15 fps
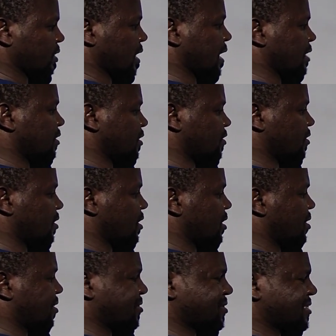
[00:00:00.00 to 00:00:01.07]
it like this,
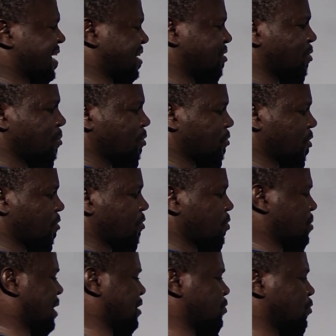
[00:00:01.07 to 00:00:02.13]
because I know most of
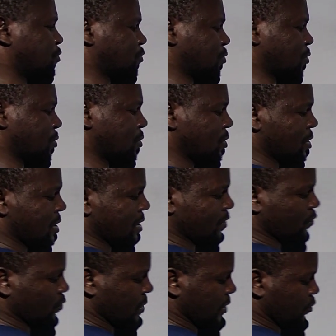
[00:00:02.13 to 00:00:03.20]
you are used to
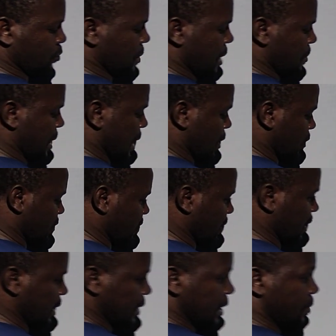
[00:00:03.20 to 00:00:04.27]
2 raised to power minus
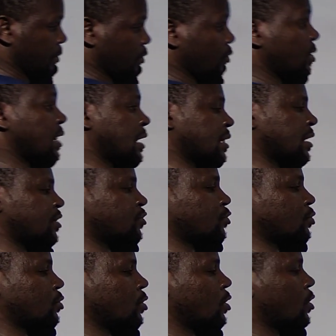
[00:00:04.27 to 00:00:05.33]
3. Let me do it like that
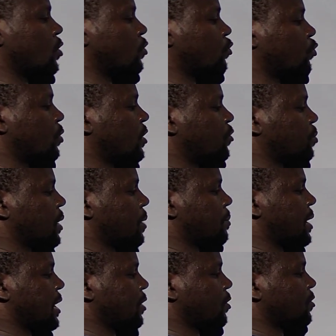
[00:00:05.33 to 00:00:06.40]
too. 2 raised to power
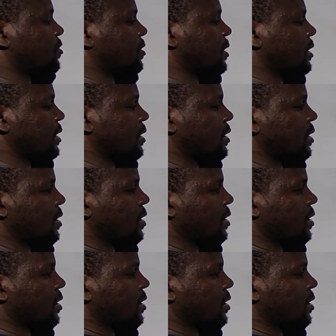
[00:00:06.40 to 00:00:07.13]
minus 3